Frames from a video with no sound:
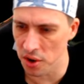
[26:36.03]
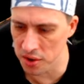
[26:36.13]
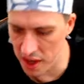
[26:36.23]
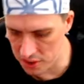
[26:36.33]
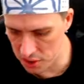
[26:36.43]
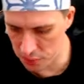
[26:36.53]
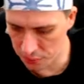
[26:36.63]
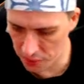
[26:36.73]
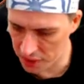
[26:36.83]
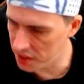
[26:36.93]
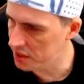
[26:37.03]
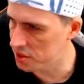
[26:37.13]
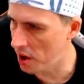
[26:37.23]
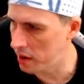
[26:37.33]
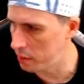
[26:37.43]
Don't get too freaking
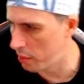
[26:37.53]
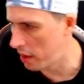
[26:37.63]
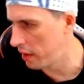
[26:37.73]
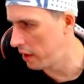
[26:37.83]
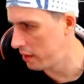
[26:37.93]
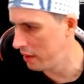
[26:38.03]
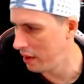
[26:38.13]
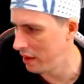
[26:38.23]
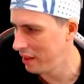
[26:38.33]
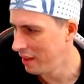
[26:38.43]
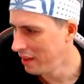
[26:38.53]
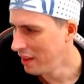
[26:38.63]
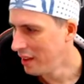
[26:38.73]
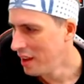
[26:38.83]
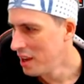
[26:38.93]
excited, brother.
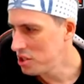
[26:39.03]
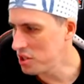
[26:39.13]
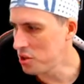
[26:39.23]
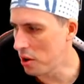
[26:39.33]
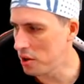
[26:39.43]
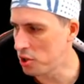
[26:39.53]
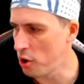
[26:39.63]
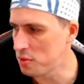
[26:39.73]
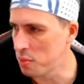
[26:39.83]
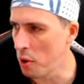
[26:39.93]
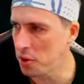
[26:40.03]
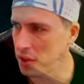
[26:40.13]
She's not a dope-smoking